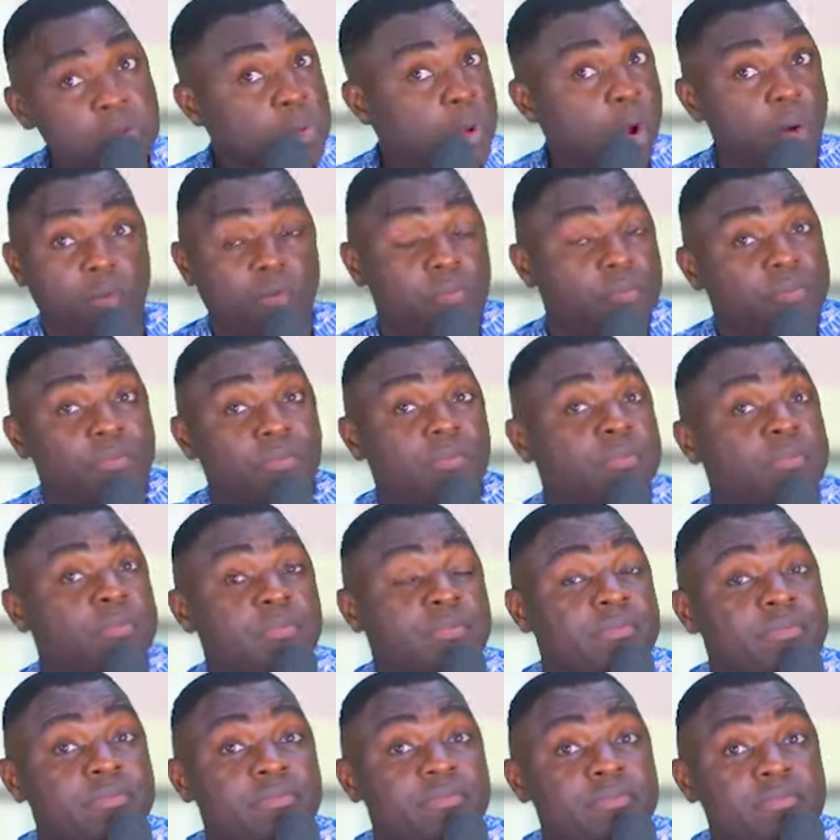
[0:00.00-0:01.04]
No.
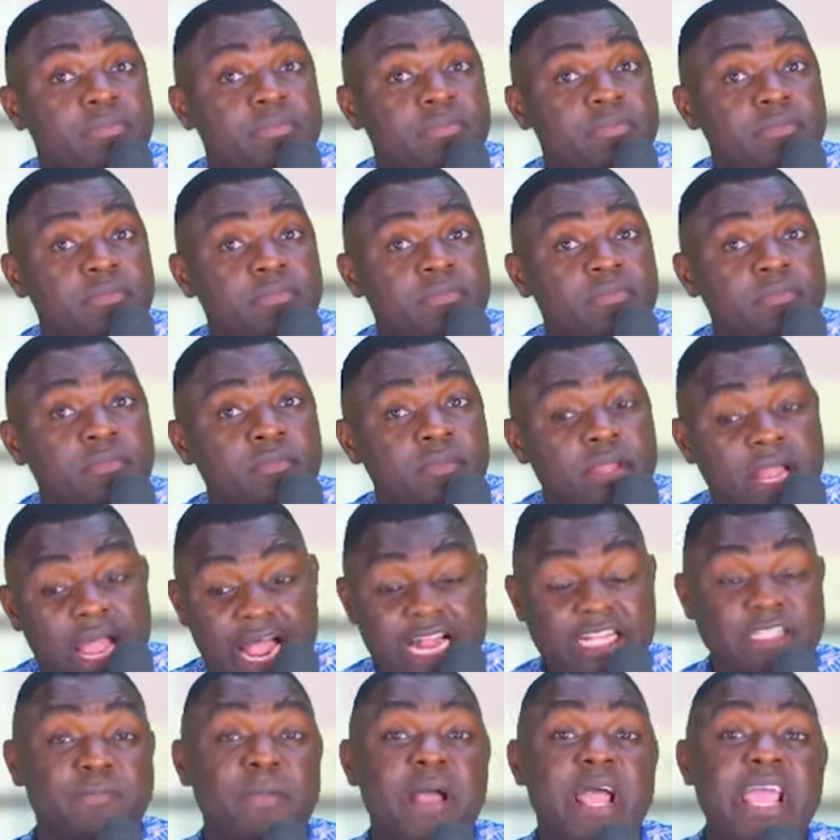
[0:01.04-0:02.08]

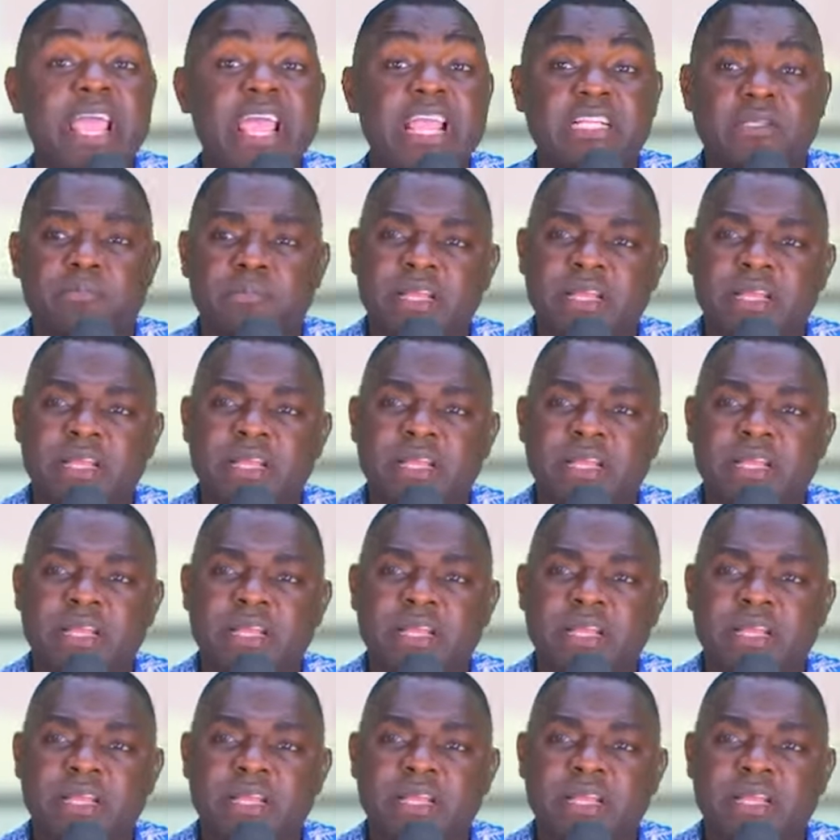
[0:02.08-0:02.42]
At my age,